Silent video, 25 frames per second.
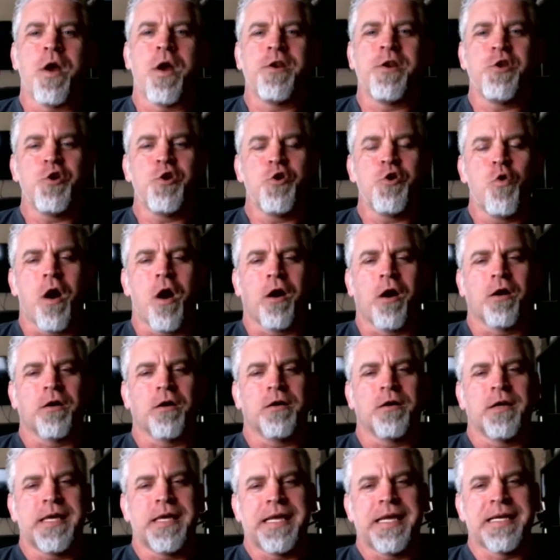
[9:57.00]
when you
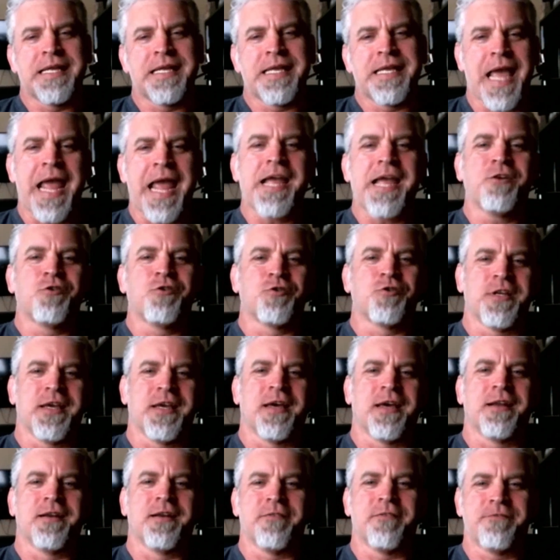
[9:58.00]
are engaged
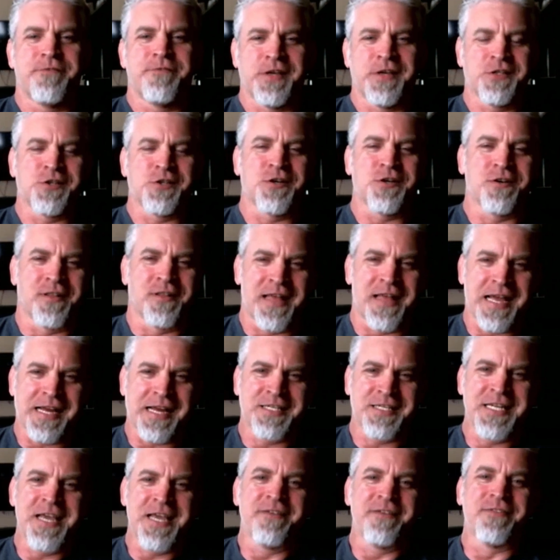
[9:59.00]
in physical
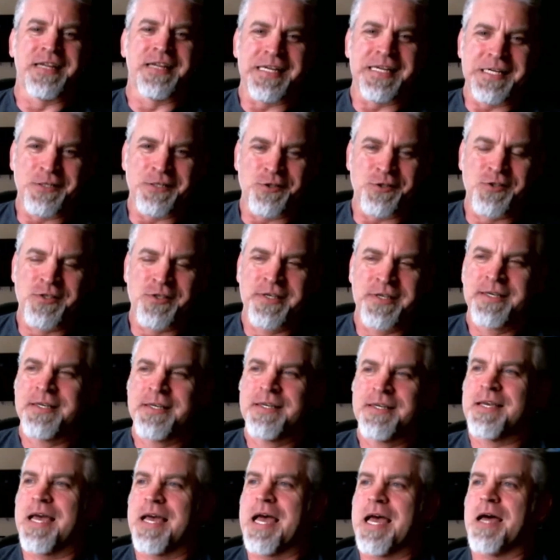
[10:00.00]
activities,
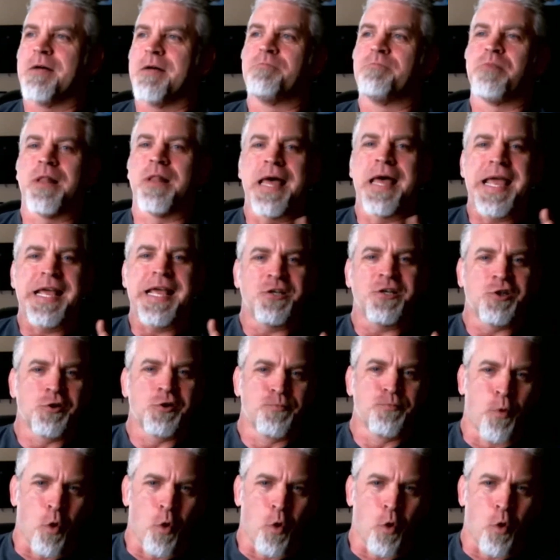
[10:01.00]
uh, playing